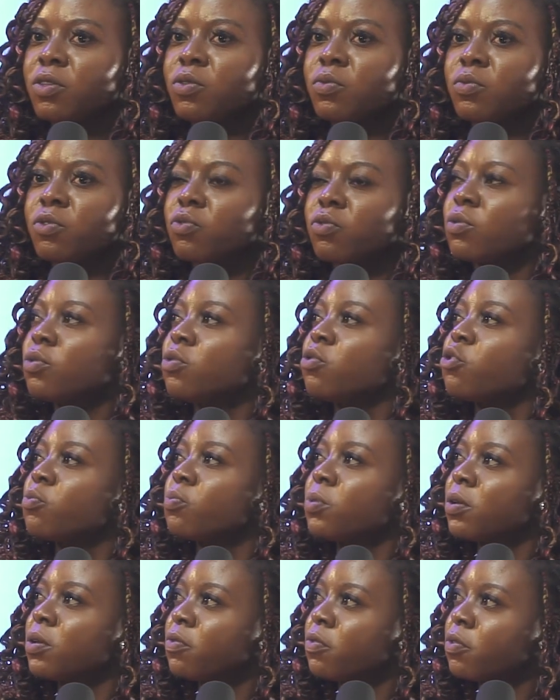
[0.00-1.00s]
but I never knew he
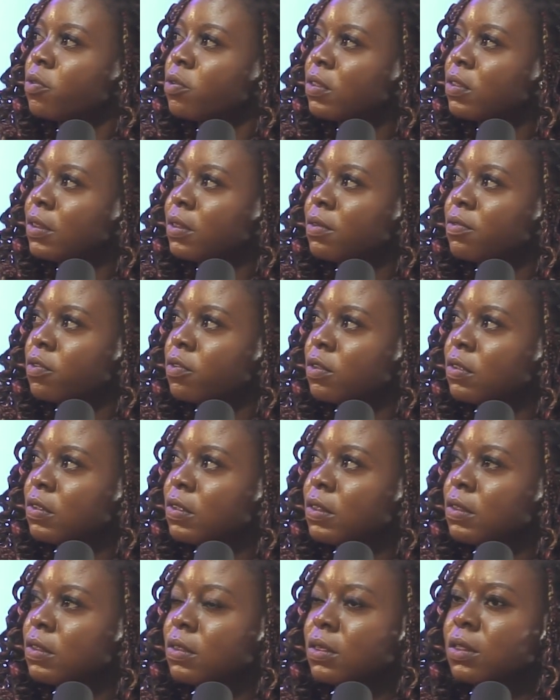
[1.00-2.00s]
was going to spring forth in
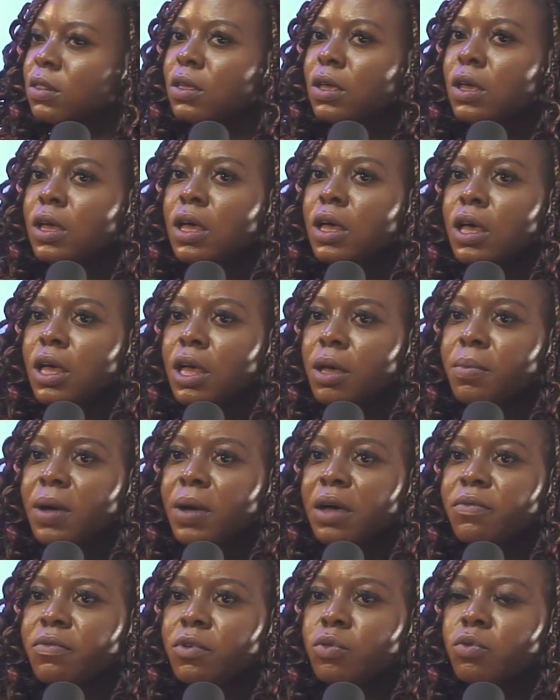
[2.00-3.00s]
the first season.
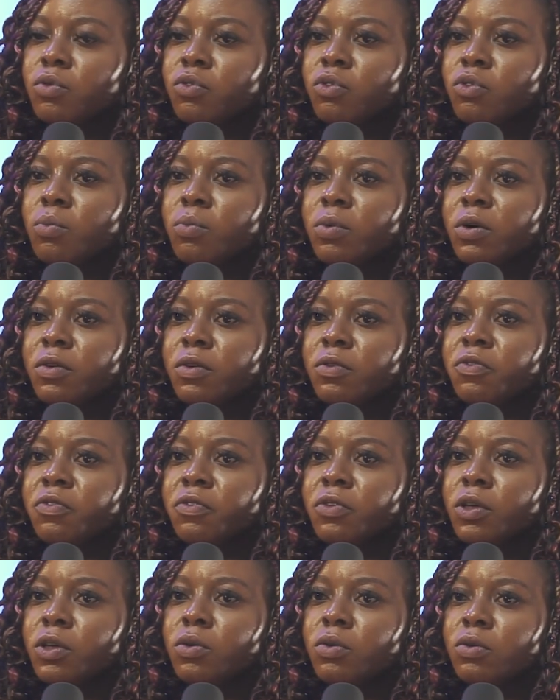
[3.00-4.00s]
Having those
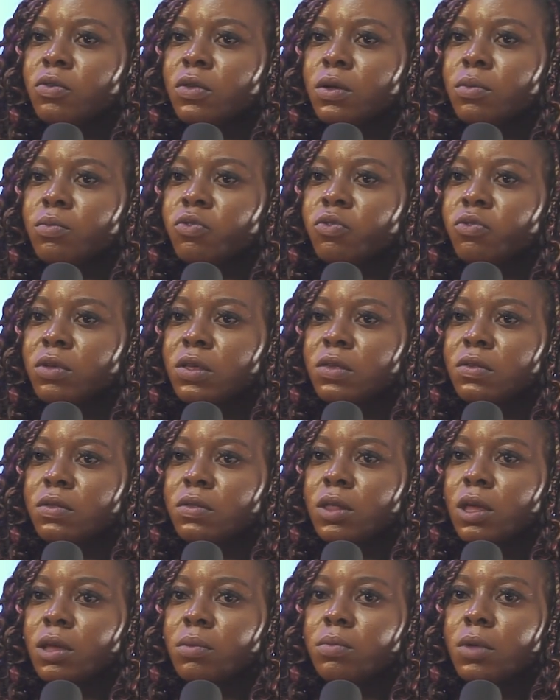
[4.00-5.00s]
number of figures
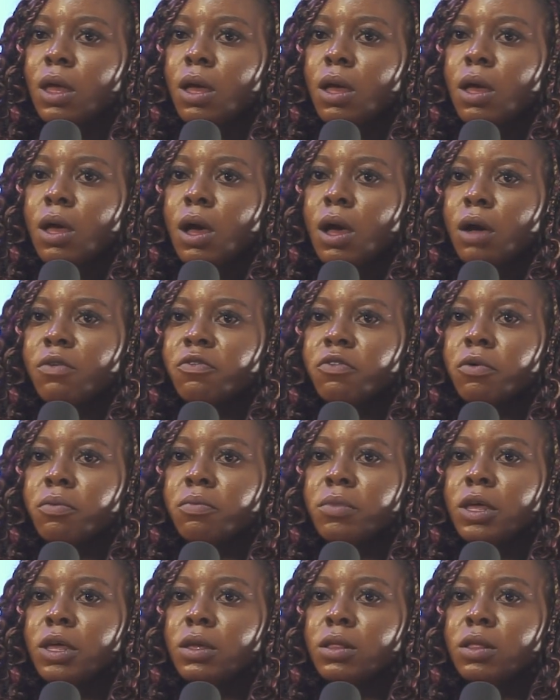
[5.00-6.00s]
to his name.
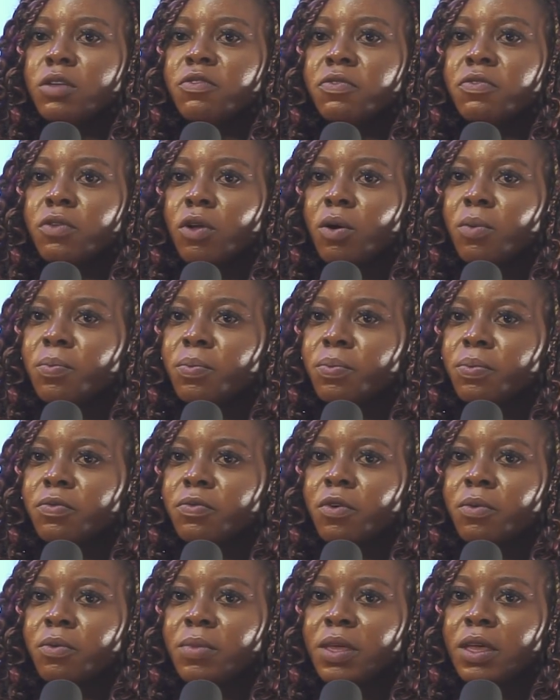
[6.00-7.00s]
For me, the
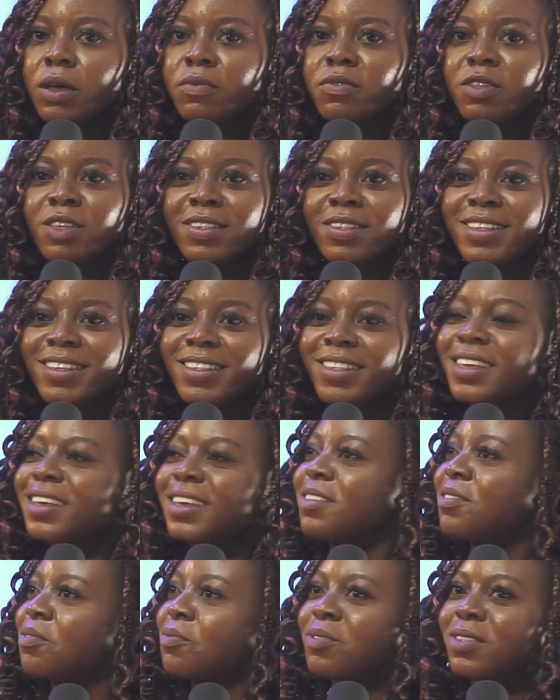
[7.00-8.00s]
flop for me of
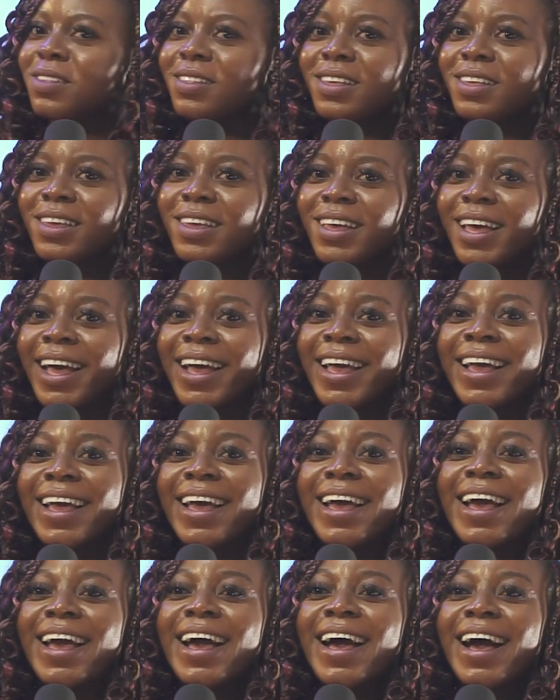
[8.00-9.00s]
this season will
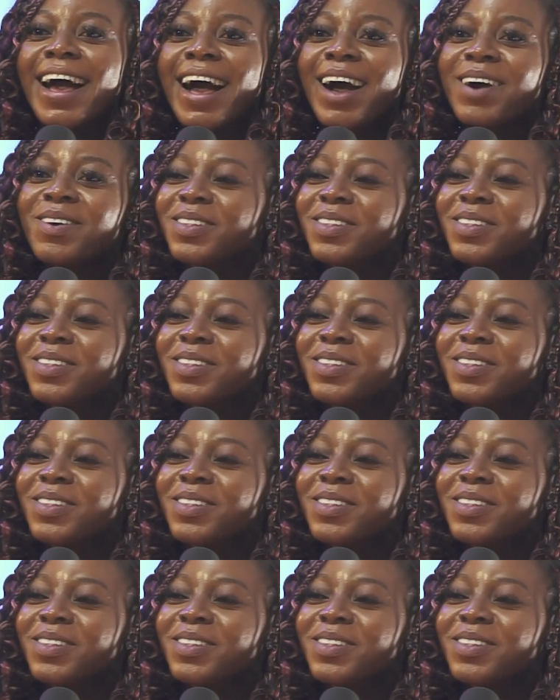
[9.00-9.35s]
still